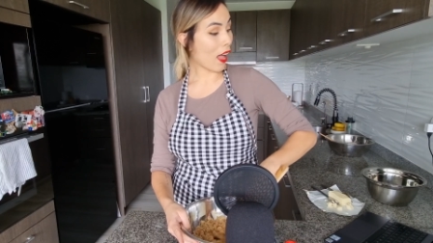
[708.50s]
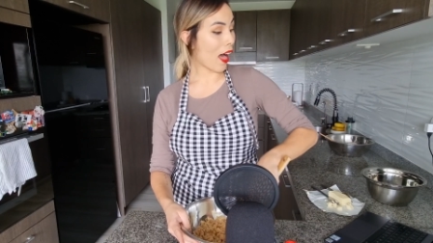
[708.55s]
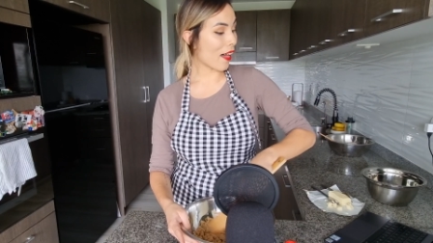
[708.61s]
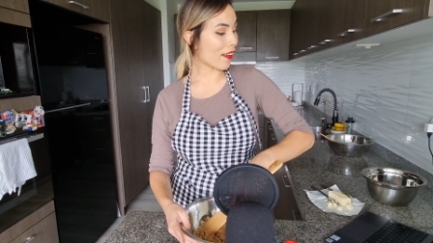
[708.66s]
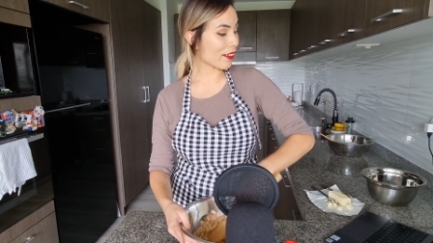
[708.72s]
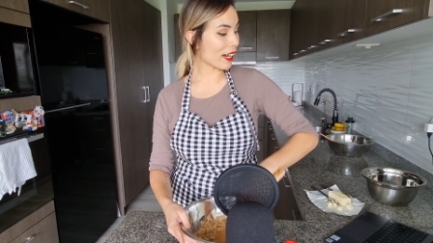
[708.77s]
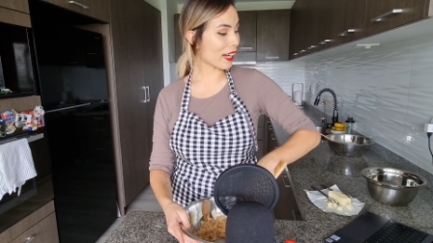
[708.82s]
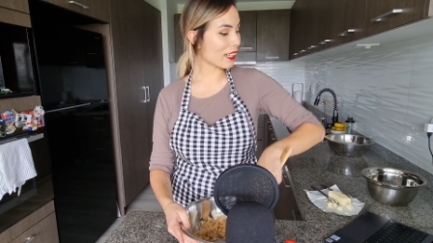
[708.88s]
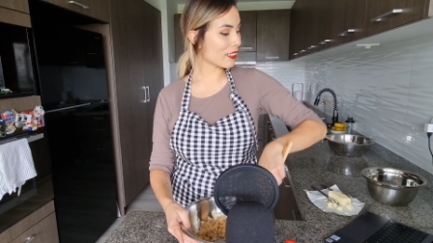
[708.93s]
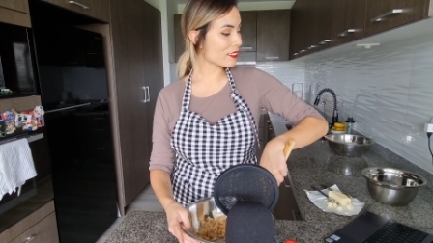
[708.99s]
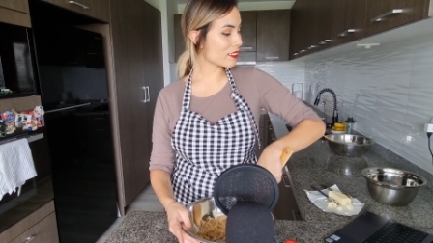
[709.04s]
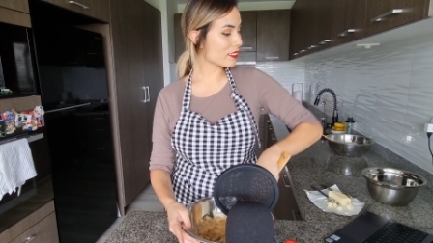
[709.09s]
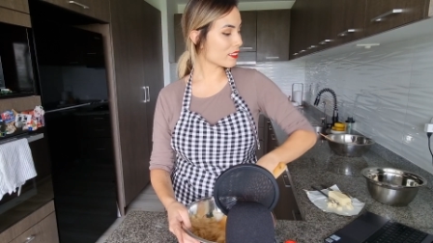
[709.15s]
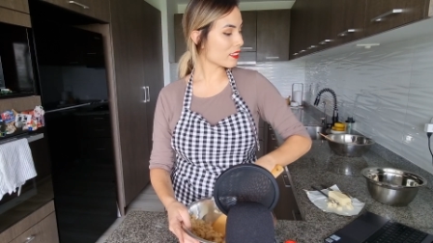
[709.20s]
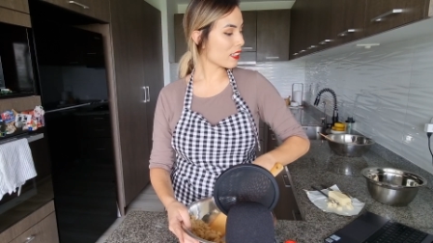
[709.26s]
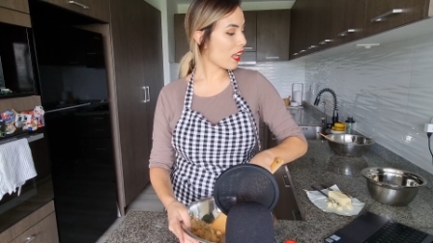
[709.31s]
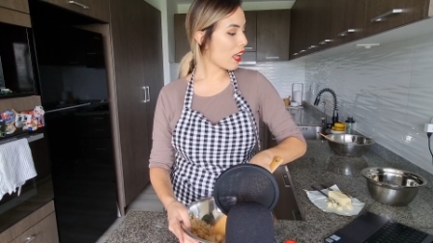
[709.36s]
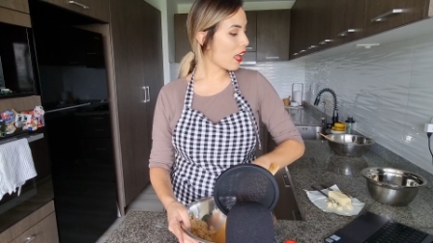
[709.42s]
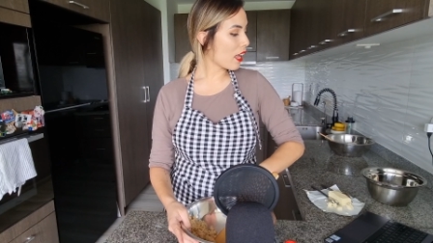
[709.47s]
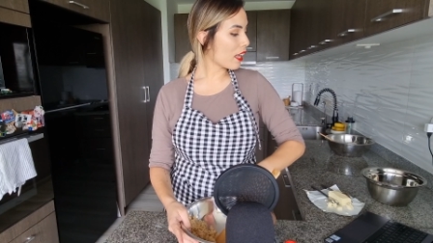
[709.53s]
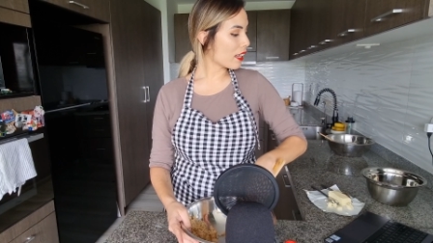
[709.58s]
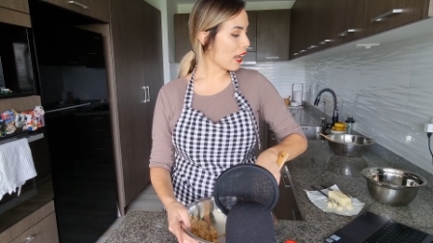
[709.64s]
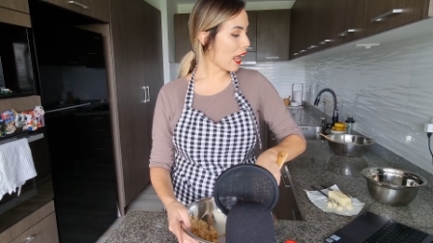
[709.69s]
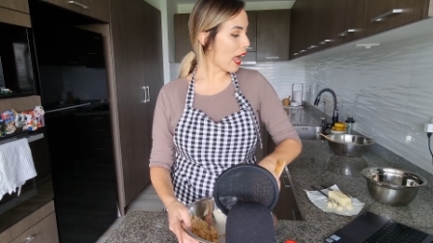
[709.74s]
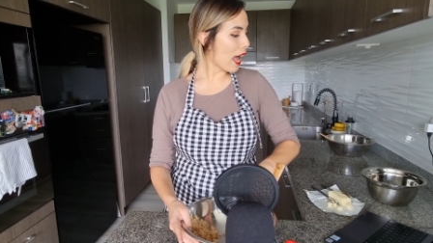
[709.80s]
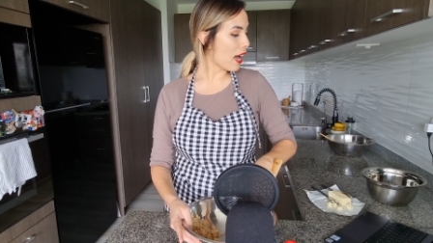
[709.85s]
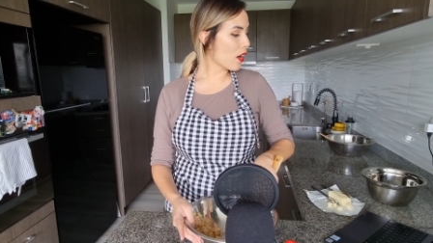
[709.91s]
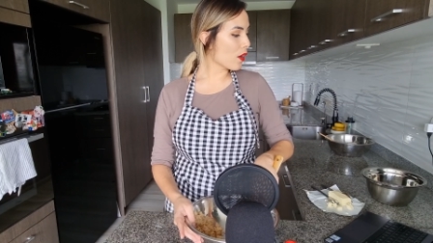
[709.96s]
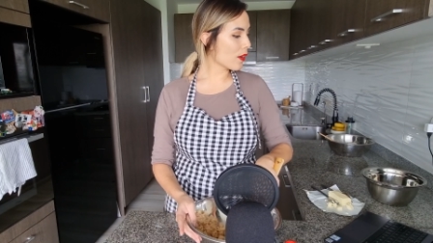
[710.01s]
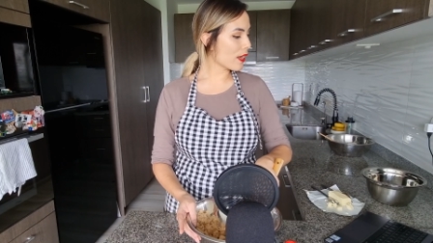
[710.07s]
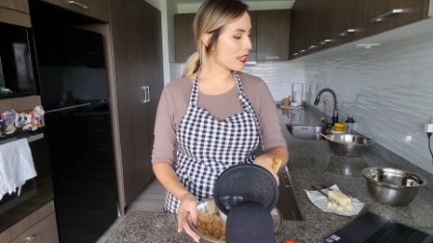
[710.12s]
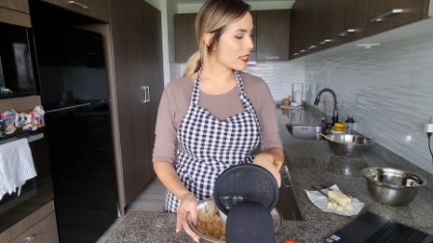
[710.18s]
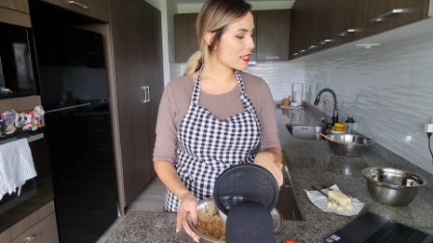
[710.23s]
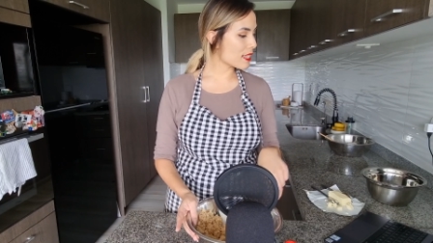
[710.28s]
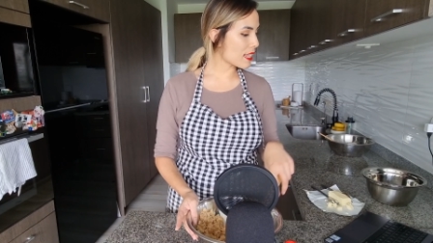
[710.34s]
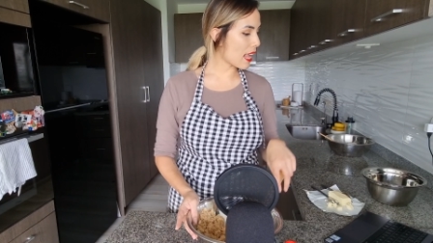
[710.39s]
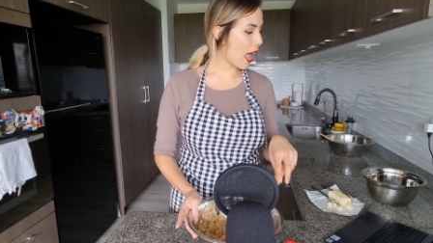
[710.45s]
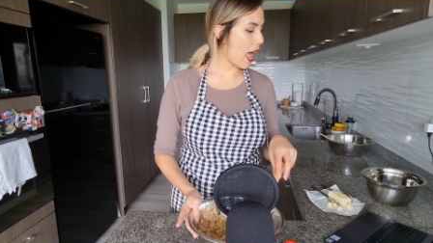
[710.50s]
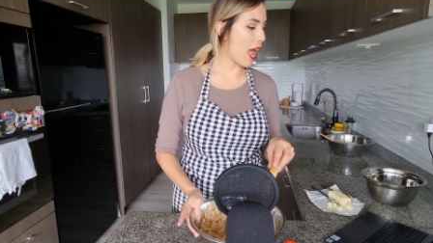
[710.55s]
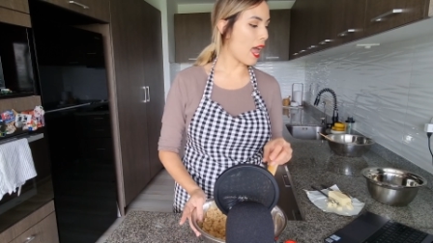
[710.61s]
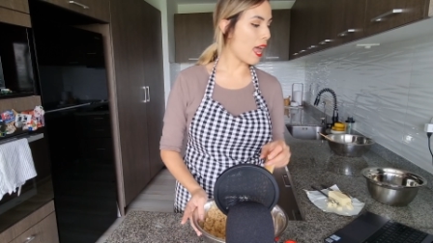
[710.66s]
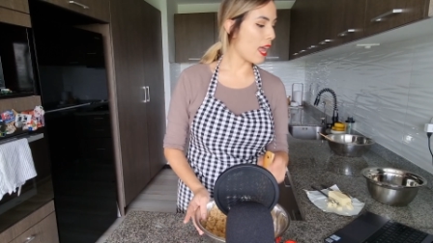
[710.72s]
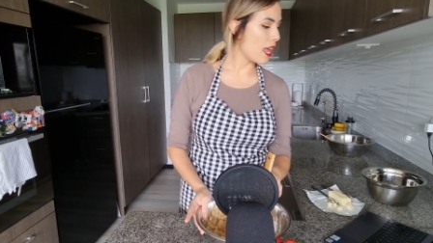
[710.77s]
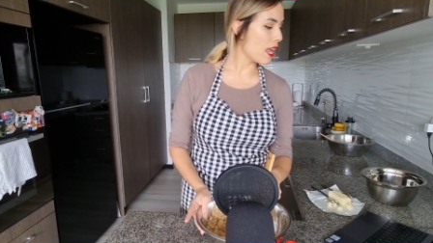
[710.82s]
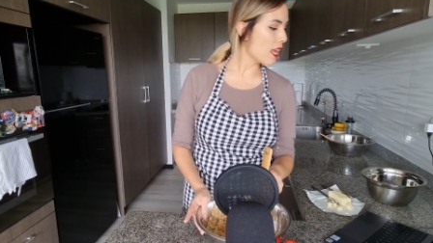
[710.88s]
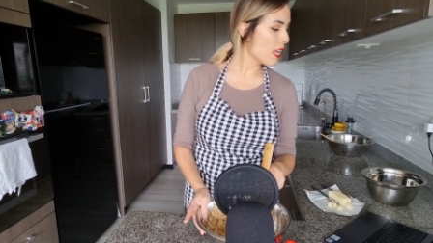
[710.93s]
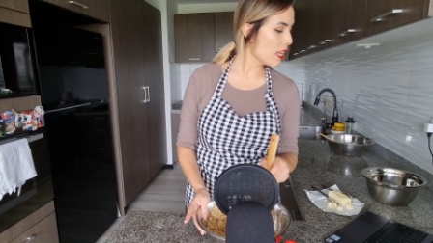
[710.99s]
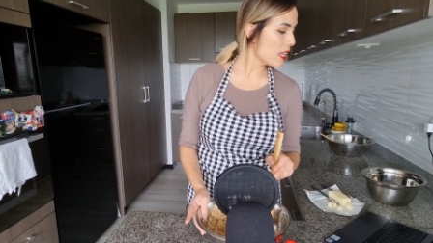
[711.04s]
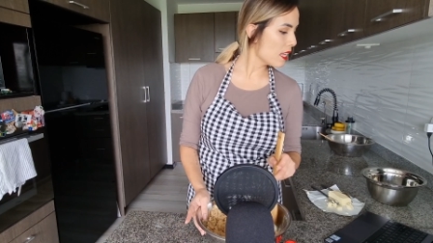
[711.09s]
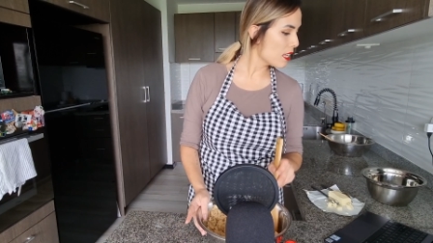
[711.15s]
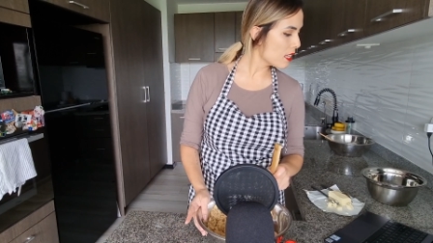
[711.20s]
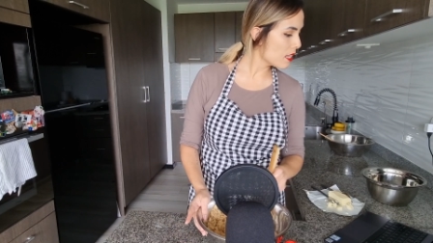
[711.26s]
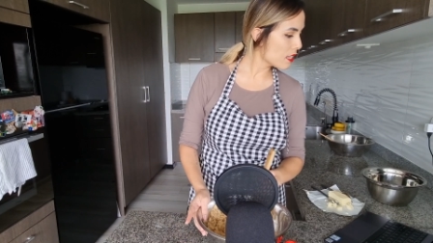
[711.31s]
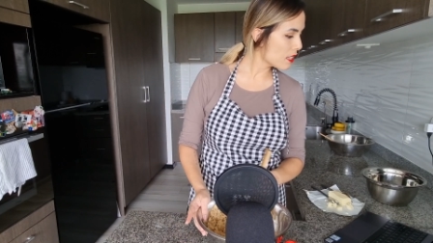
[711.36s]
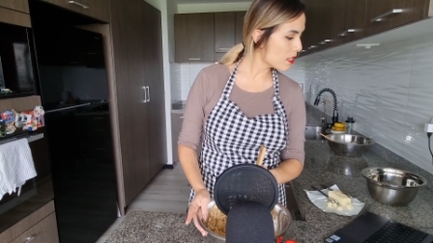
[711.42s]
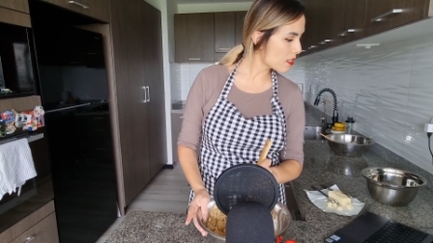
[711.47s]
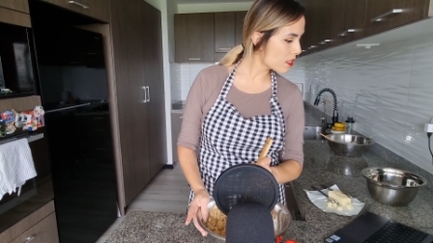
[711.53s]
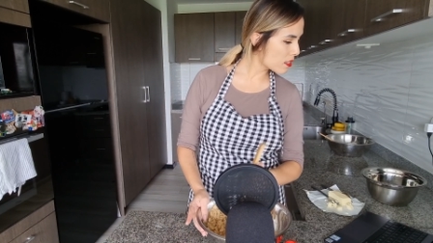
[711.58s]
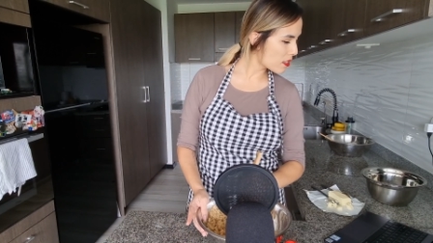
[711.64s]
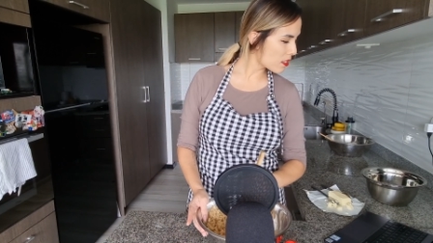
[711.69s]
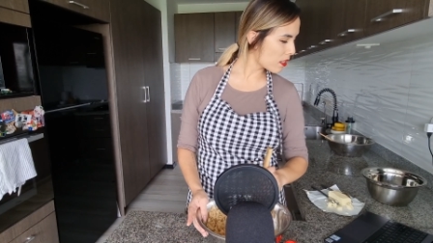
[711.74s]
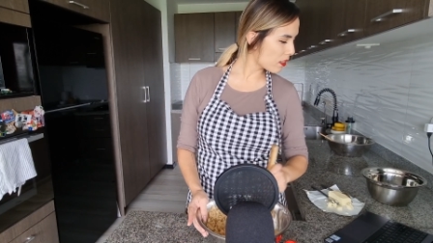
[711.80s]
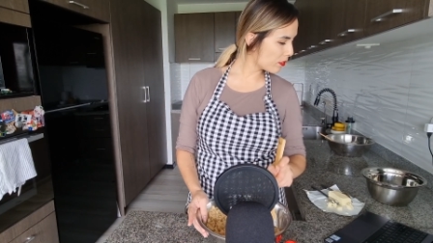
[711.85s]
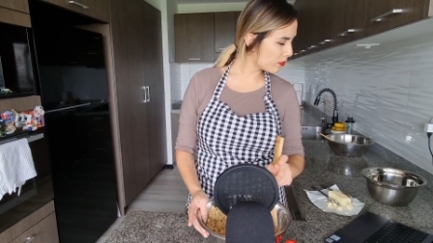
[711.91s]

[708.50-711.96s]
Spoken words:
All right, now it says